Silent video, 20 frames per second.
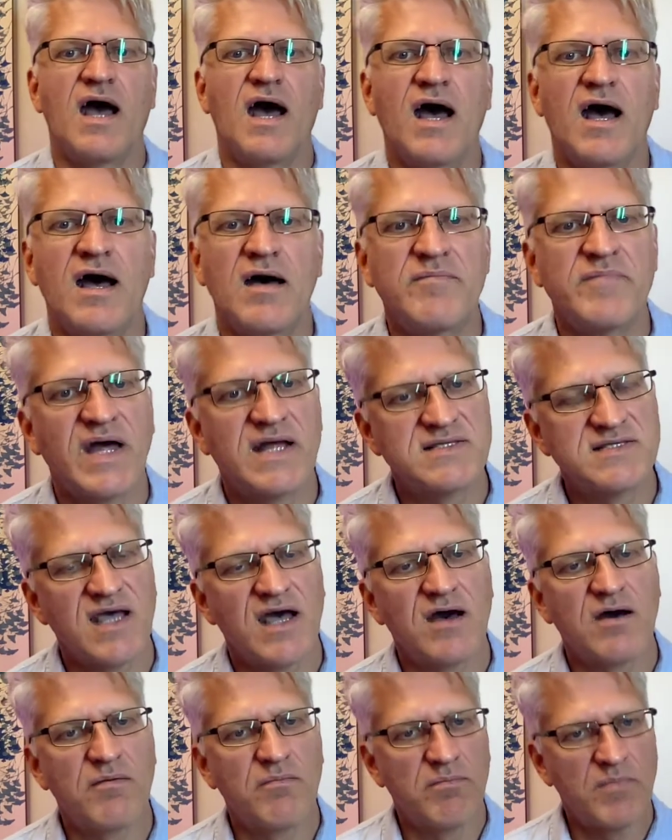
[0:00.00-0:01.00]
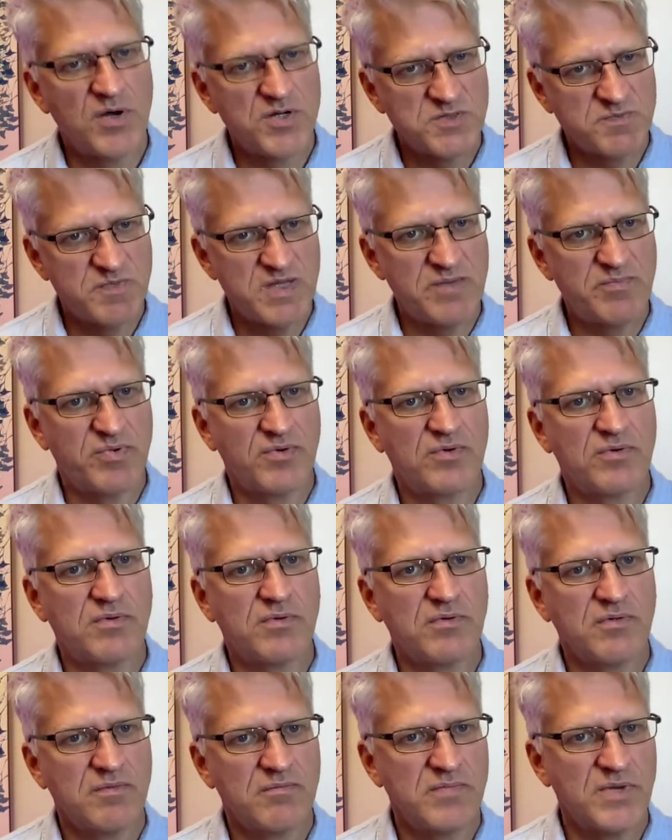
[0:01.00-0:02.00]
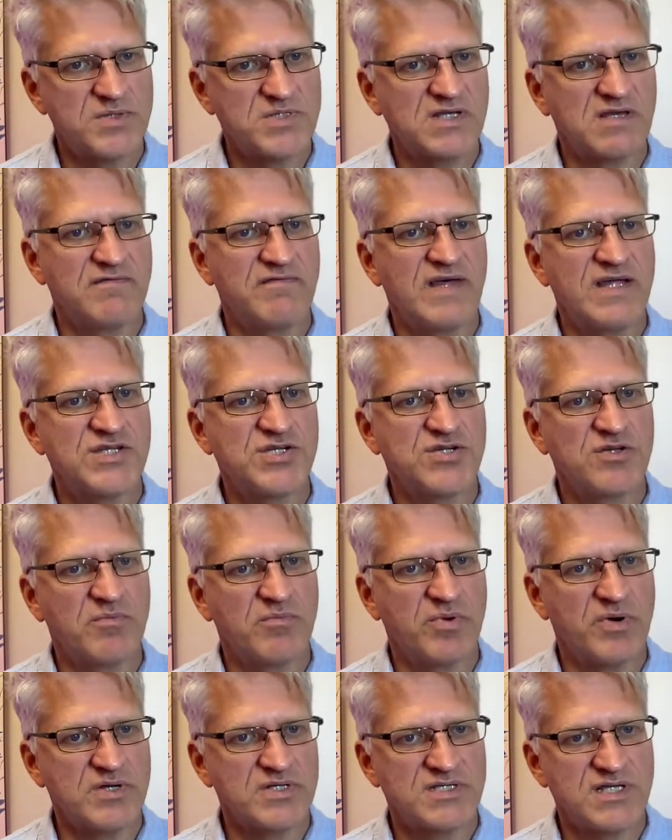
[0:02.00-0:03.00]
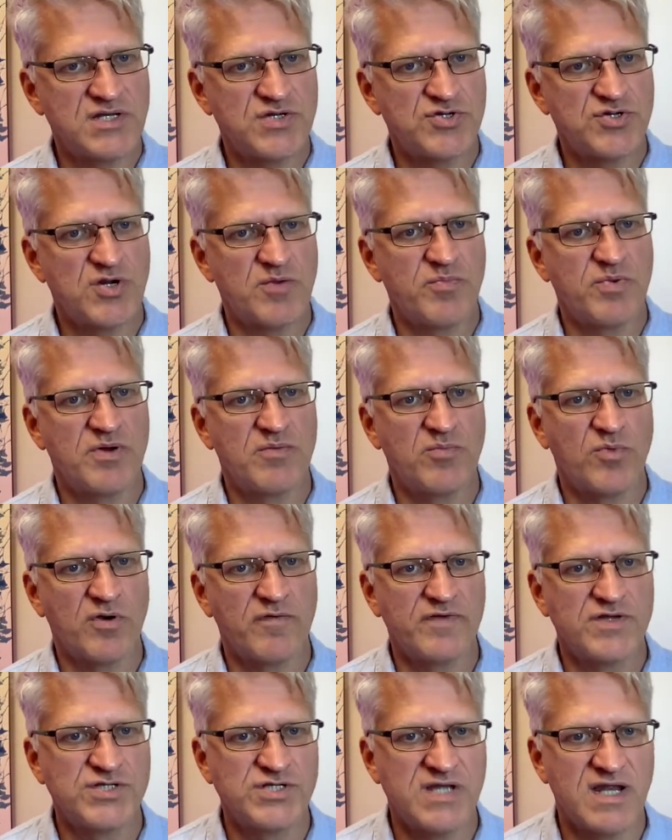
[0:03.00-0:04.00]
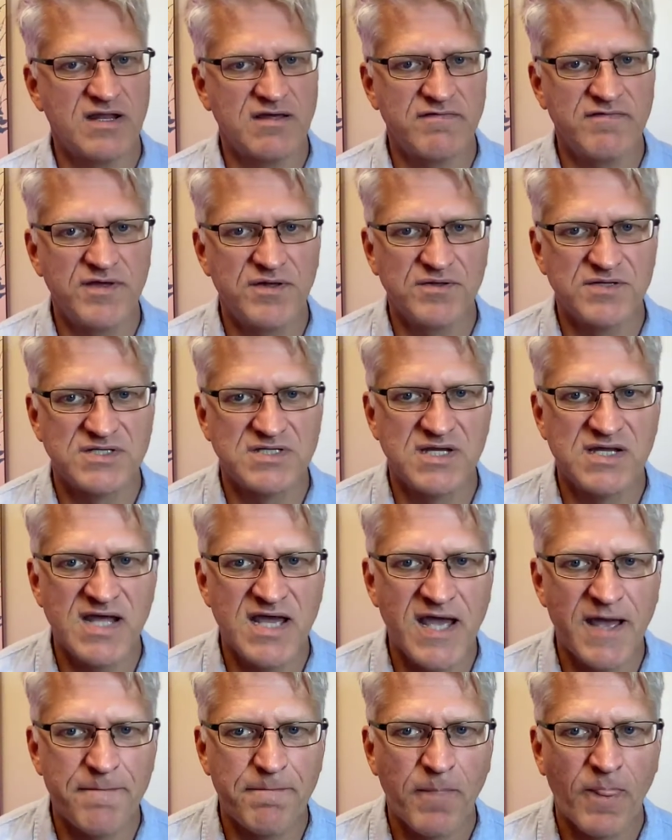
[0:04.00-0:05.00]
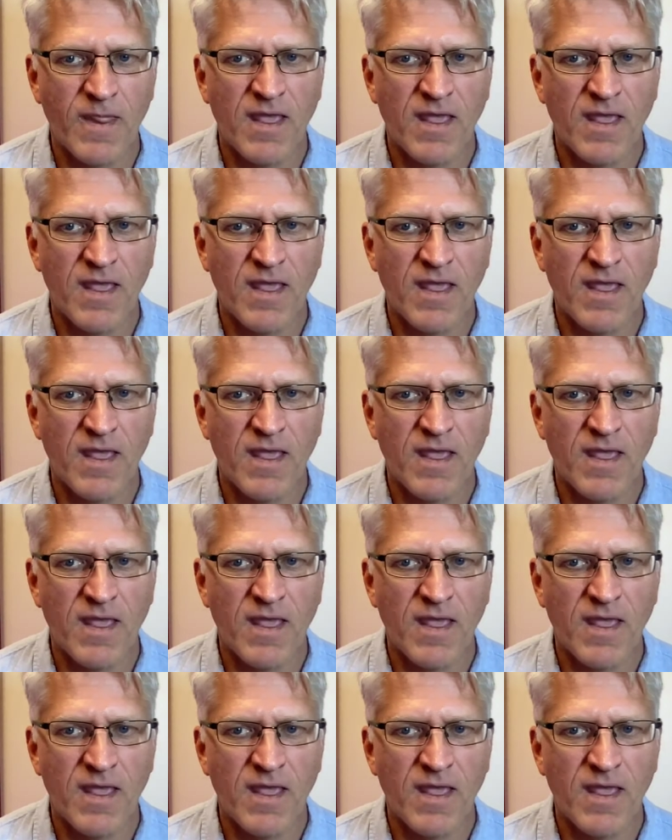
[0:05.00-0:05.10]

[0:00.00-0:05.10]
That's how most people, most conventional books interpret morphogenetic fields today.